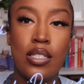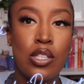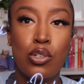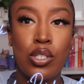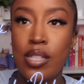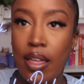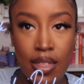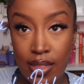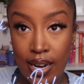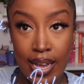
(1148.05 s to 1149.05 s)
There's
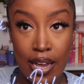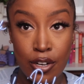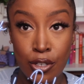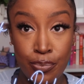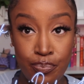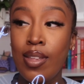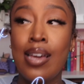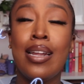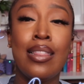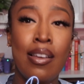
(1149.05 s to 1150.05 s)
nothing that it can't do.
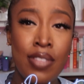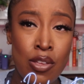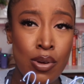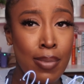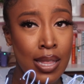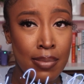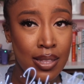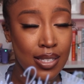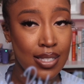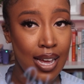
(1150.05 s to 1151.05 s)
And I love that you can buy them
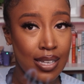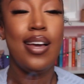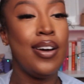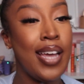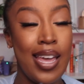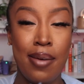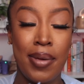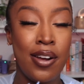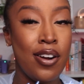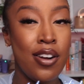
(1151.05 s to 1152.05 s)
in this size. Okay, and
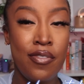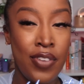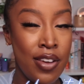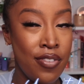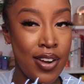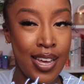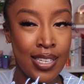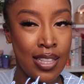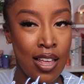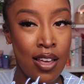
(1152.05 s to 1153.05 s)
my current favorite
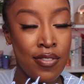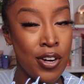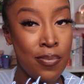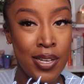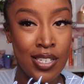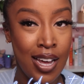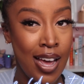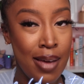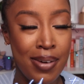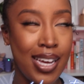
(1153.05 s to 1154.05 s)
is Love, Don't Be
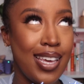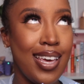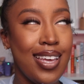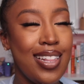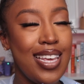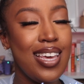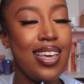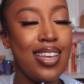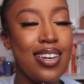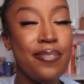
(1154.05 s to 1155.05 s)
Shy by
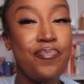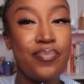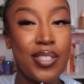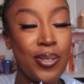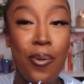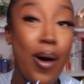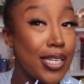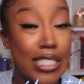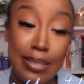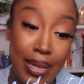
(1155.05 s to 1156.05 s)
Kilian. So,
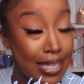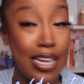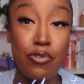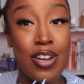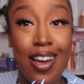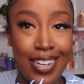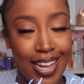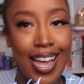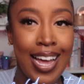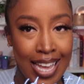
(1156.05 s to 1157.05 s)
smelling like
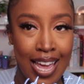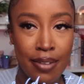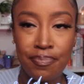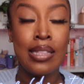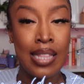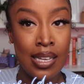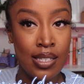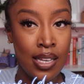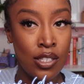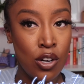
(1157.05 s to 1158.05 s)
Rihanna, again.
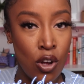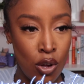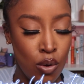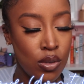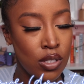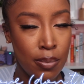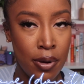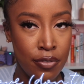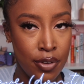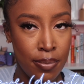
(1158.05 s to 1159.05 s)
This is an eau de
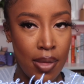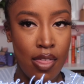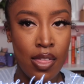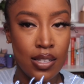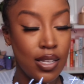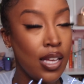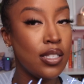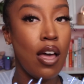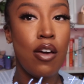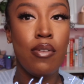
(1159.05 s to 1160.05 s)
parfum. This
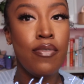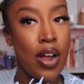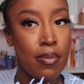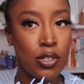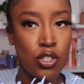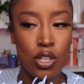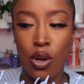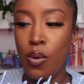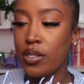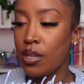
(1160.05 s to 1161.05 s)
is very much
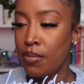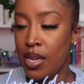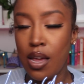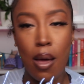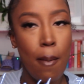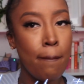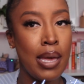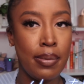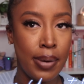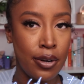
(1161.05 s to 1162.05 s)
so, to me,
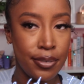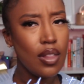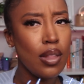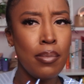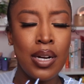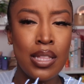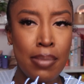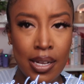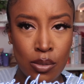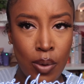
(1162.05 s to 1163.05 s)
baby powder. But in the
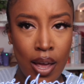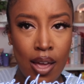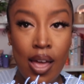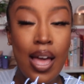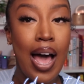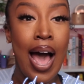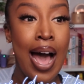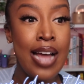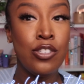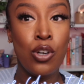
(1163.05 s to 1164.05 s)
best way.
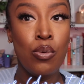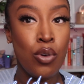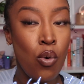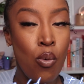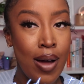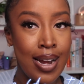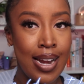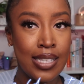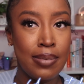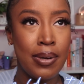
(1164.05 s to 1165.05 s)
I don't know what it
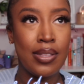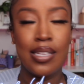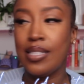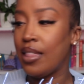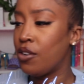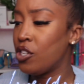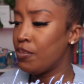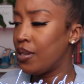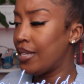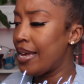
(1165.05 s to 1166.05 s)
is about this that literally
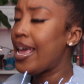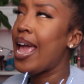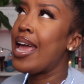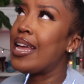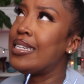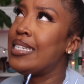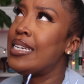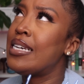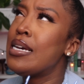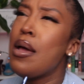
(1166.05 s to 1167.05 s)
smells like
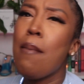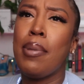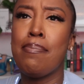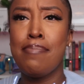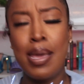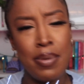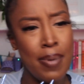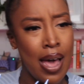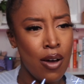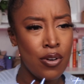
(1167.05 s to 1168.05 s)
candy, but baby
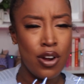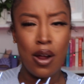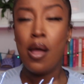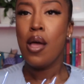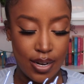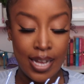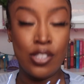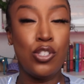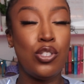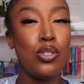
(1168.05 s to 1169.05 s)
powder.
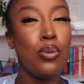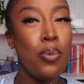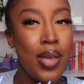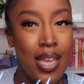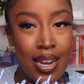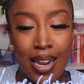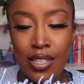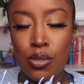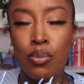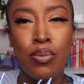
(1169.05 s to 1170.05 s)
It's sweet.
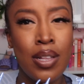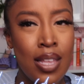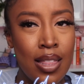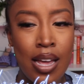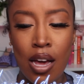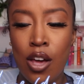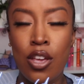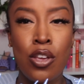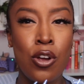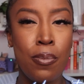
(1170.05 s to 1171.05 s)
It's really like
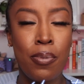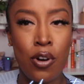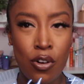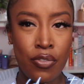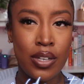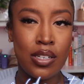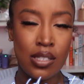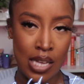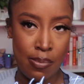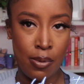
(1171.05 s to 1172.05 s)
your perfect
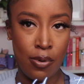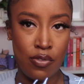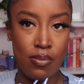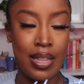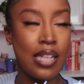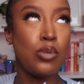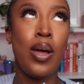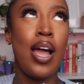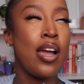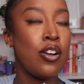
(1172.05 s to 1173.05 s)
staple perfume. And that's
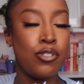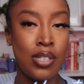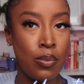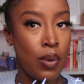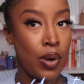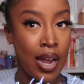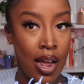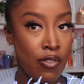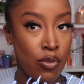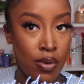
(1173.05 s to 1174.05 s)
why I understand why
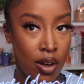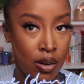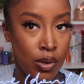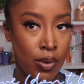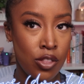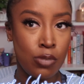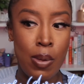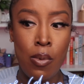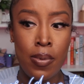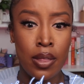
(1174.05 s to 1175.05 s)
whenever Rihanna would wear this,
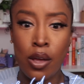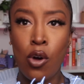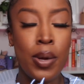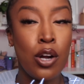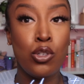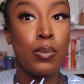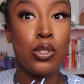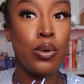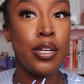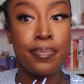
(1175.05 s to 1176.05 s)
people would be like, oh my god, you smell
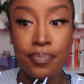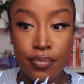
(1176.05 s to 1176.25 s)
so good.